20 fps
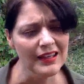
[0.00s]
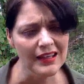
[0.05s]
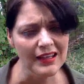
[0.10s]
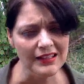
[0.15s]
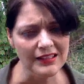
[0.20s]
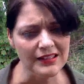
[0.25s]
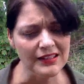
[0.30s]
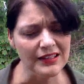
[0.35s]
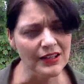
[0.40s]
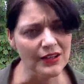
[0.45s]

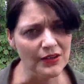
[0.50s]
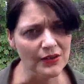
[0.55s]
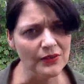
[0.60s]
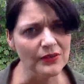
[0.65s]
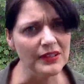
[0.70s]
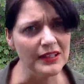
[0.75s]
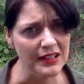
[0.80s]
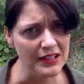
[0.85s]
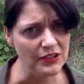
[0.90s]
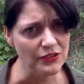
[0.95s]
And
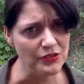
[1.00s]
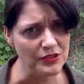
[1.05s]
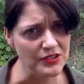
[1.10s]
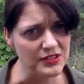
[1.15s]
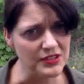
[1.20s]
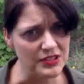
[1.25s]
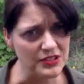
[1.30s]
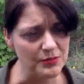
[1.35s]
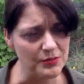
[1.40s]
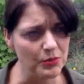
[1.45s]
interest
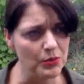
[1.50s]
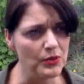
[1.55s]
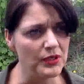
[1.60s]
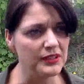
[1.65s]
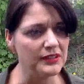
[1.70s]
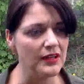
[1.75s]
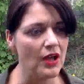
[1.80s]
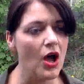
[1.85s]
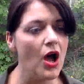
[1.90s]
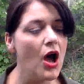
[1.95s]
is
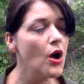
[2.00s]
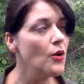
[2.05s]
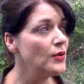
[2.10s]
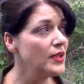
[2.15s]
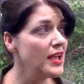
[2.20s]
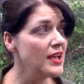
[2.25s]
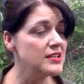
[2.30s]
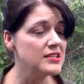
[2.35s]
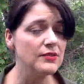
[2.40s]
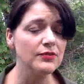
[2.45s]
important. "Oh,
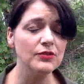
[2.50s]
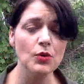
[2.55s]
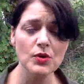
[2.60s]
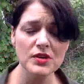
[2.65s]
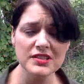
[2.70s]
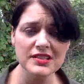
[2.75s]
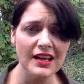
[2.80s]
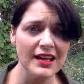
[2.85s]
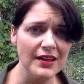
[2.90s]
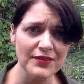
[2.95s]
yes, of
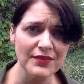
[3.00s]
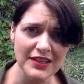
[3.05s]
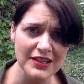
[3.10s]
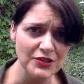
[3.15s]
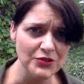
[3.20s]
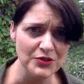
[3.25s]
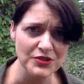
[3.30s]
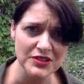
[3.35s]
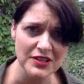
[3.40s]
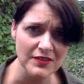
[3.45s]
course I have an
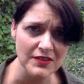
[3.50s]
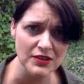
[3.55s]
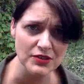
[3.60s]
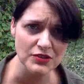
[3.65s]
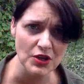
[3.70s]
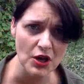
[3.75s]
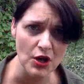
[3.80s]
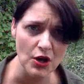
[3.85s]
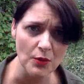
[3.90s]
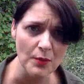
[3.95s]
interest in this
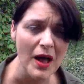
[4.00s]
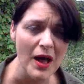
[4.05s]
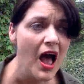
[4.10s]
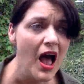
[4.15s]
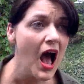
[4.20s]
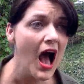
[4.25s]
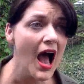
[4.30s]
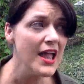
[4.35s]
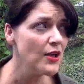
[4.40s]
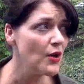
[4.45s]
home.
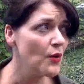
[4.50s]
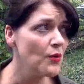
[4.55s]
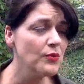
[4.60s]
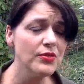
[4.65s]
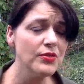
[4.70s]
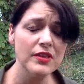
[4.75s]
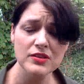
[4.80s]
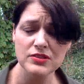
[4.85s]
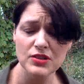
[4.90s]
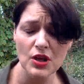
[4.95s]
I own
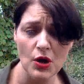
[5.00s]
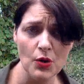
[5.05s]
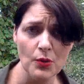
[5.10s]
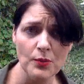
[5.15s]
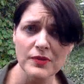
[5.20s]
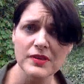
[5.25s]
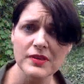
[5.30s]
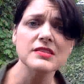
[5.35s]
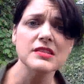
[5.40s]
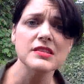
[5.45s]
this home.
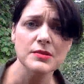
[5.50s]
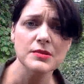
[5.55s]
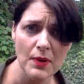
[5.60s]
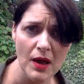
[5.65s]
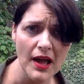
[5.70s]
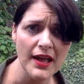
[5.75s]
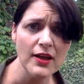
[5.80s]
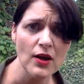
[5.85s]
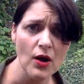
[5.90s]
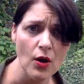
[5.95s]
This is
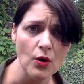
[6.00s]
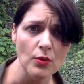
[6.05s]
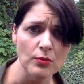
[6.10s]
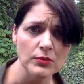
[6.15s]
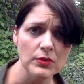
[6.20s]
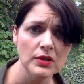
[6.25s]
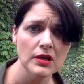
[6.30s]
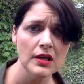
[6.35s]
my home."